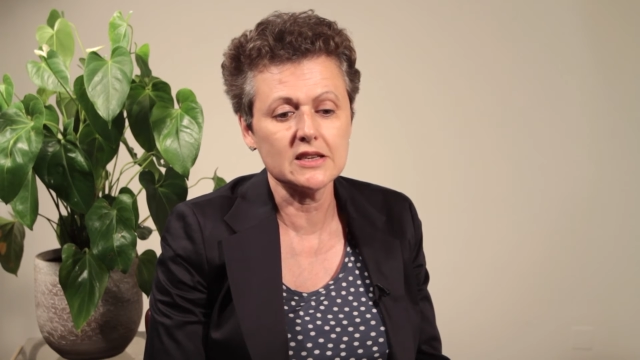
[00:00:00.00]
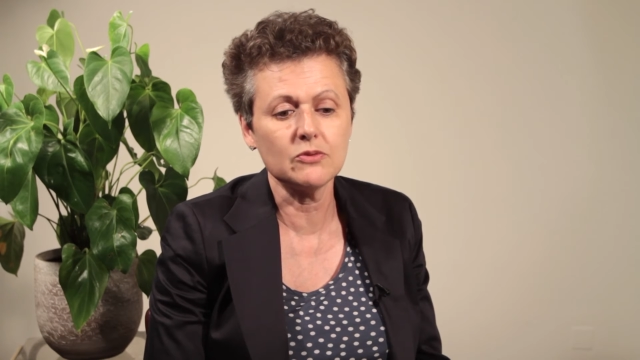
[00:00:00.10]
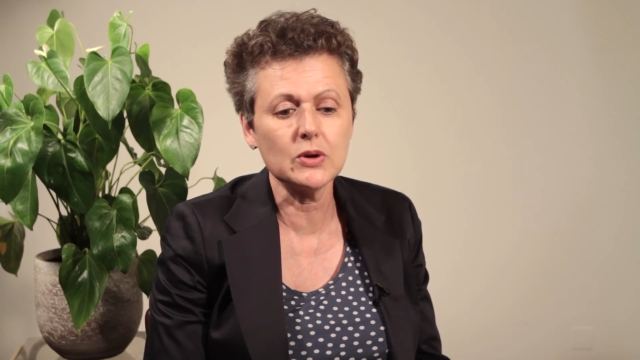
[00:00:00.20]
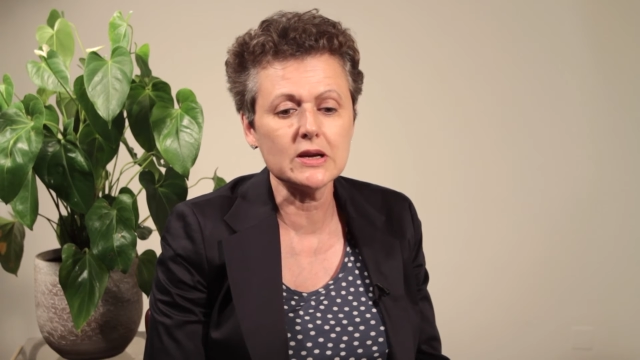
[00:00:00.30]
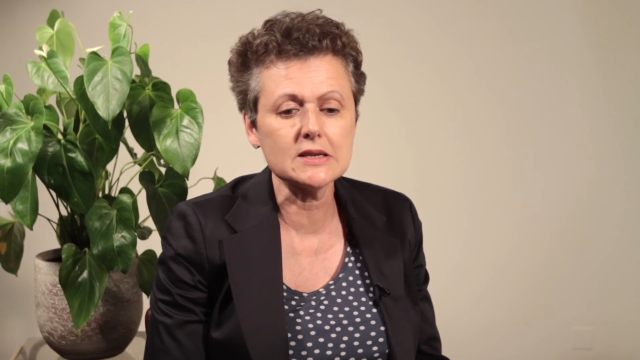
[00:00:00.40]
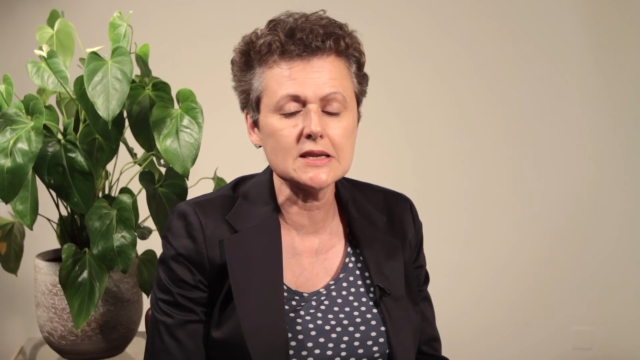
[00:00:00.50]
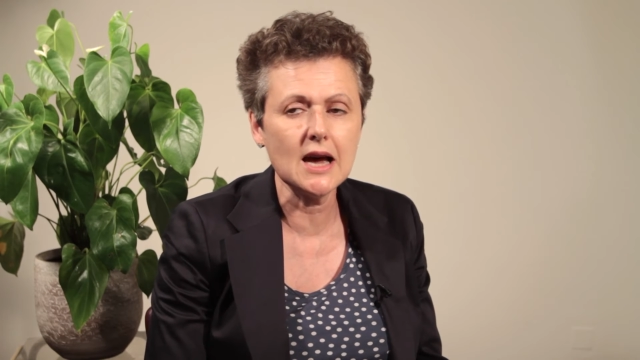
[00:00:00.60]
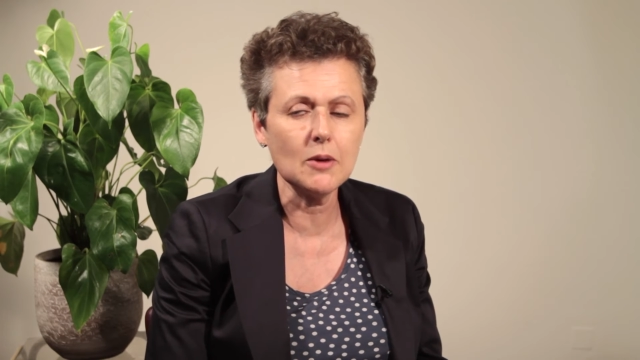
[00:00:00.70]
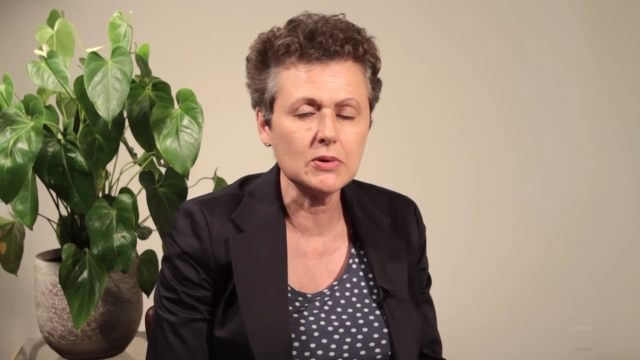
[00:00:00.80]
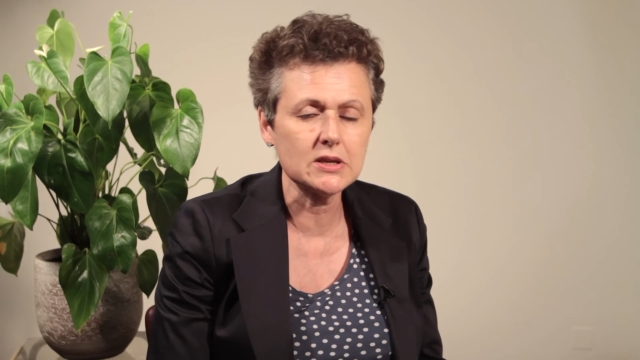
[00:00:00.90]
If we can
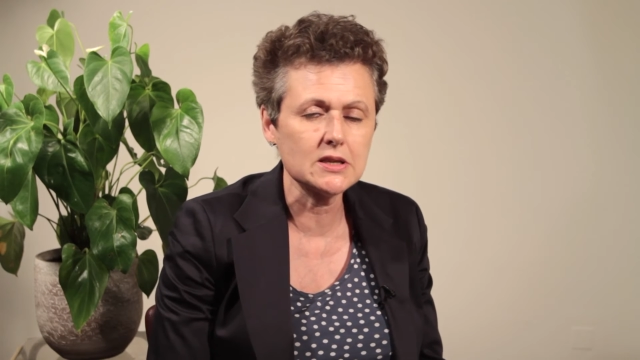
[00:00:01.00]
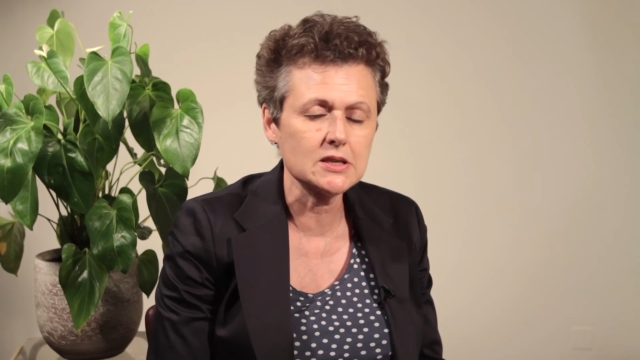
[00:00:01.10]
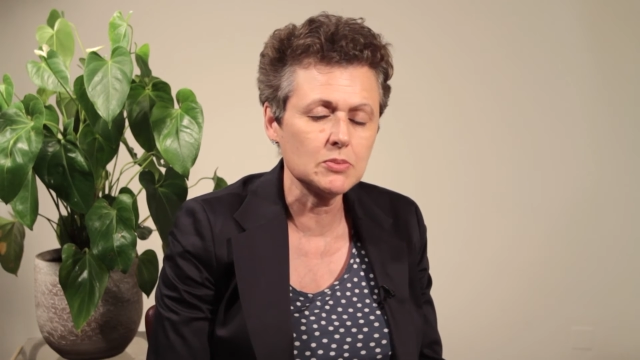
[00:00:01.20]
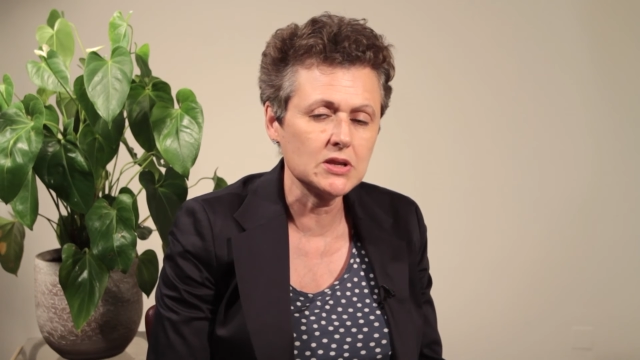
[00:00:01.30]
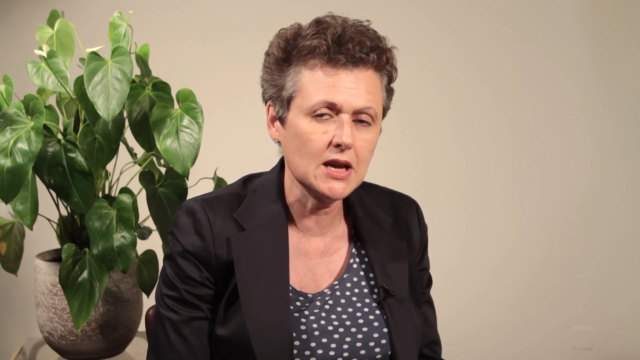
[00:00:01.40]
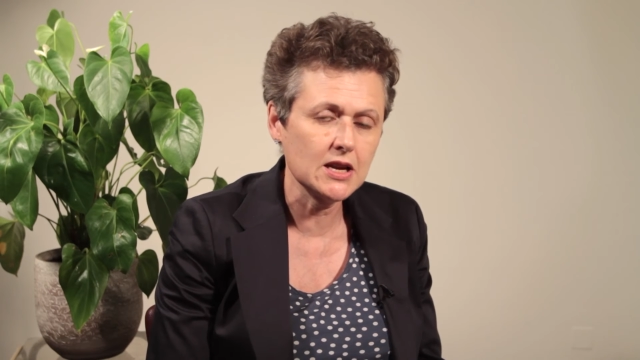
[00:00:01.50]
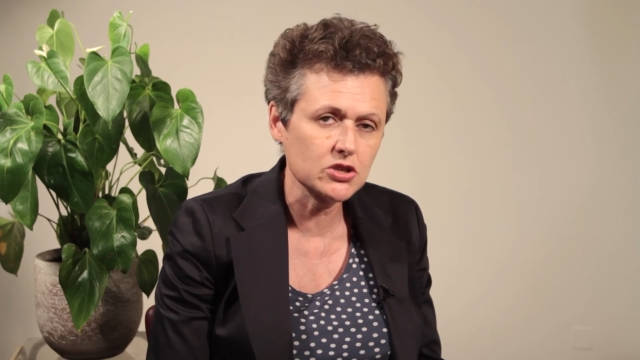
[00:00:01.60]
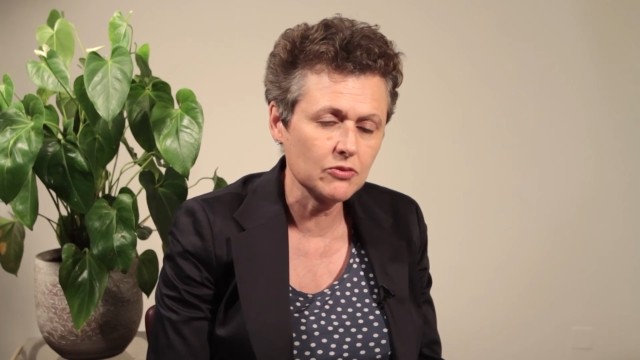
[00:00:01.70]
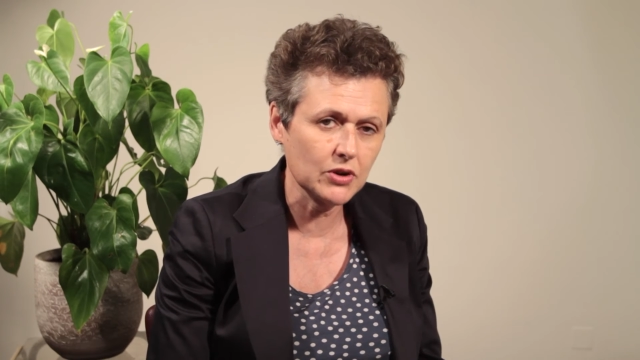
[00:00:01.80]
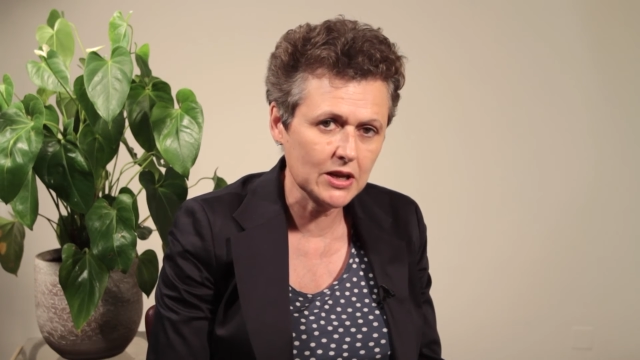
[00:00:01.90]
tap into this
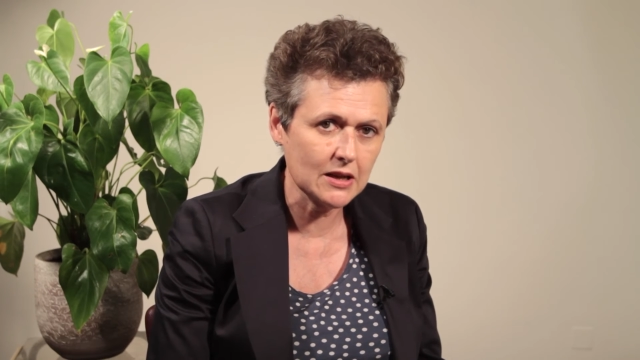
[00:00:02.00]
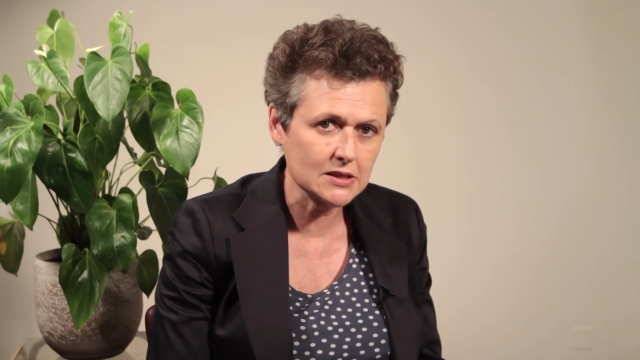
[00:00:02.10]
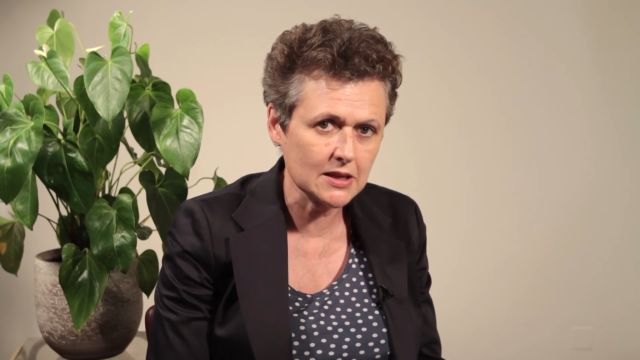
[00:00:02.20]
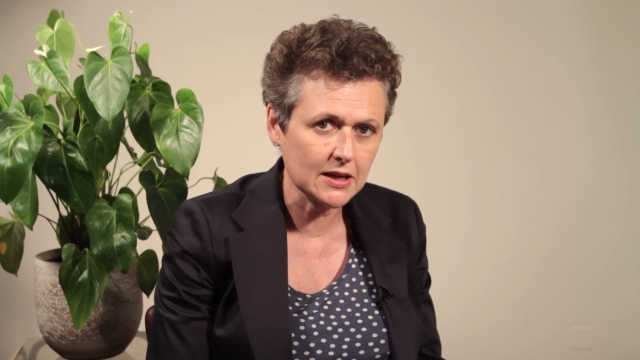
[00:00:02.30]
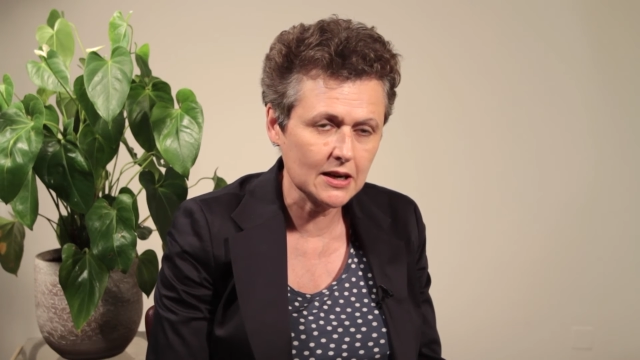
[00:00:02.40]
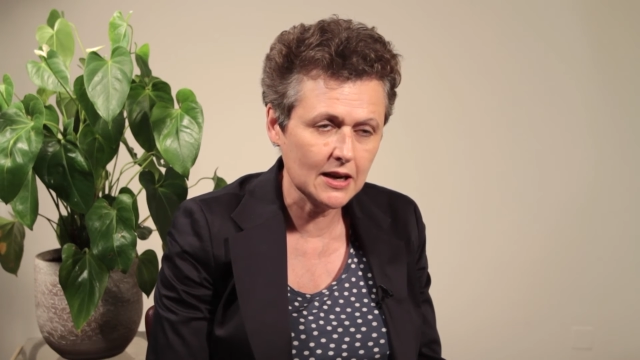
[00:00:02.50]
potential for calcined